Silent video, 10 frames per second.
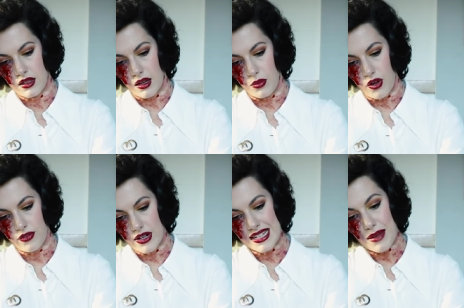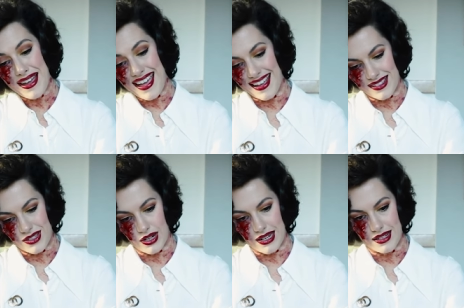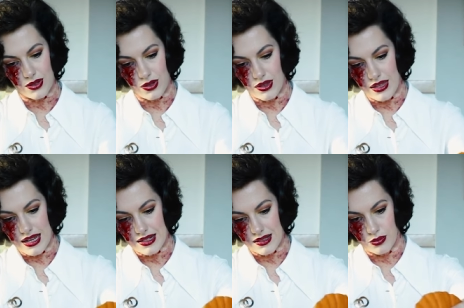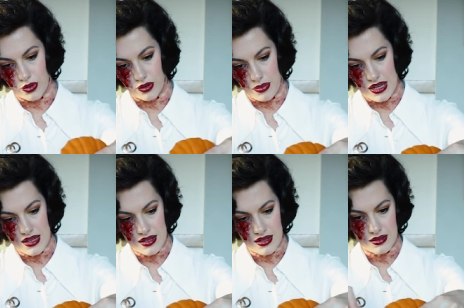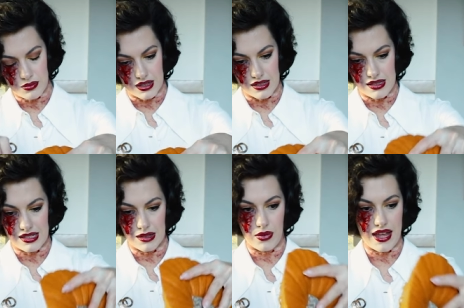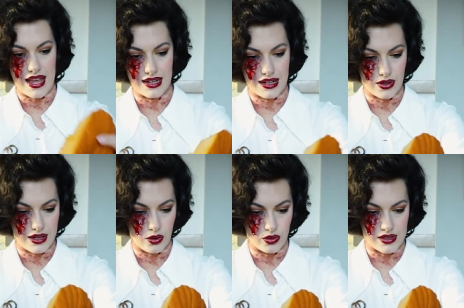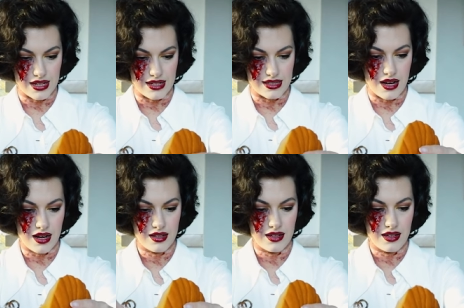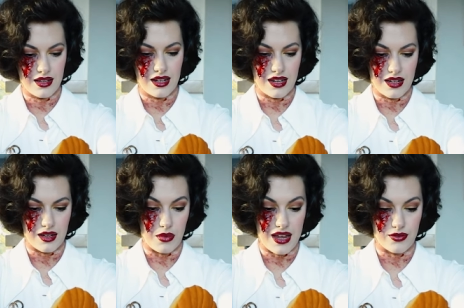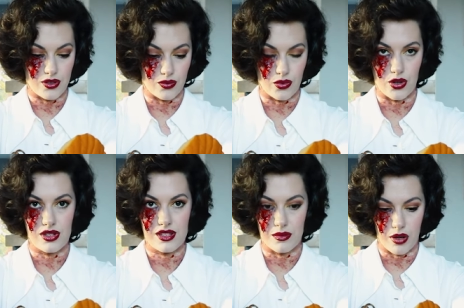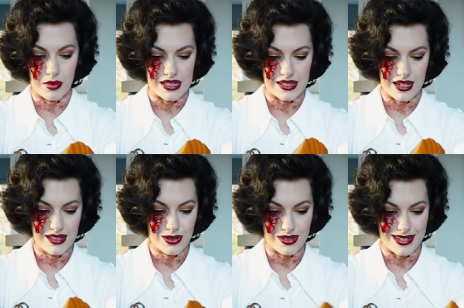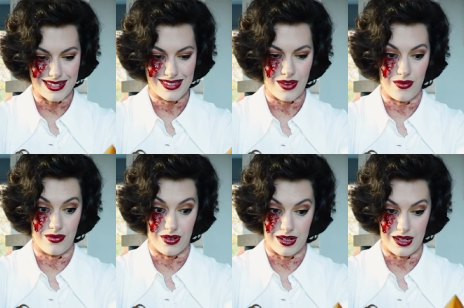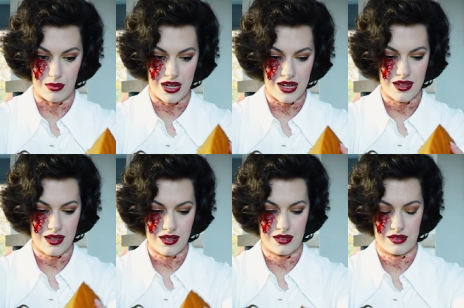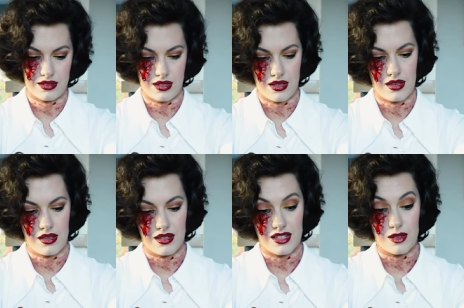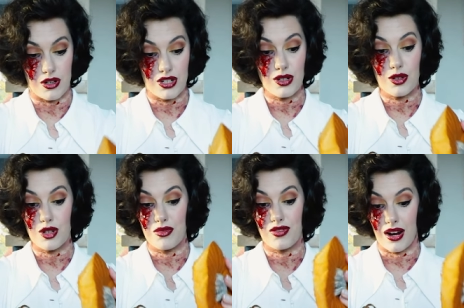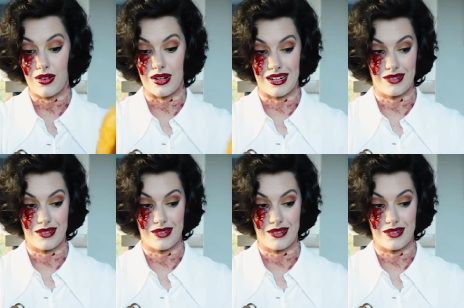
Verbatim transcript: I'm not afraid to get my hands dirty, so that doesn't bother me. I'm just gonna stick my hand in here and get all the seeds out. I might have to roast some pumpkin seeds because that's very yummy, especially on top of curry.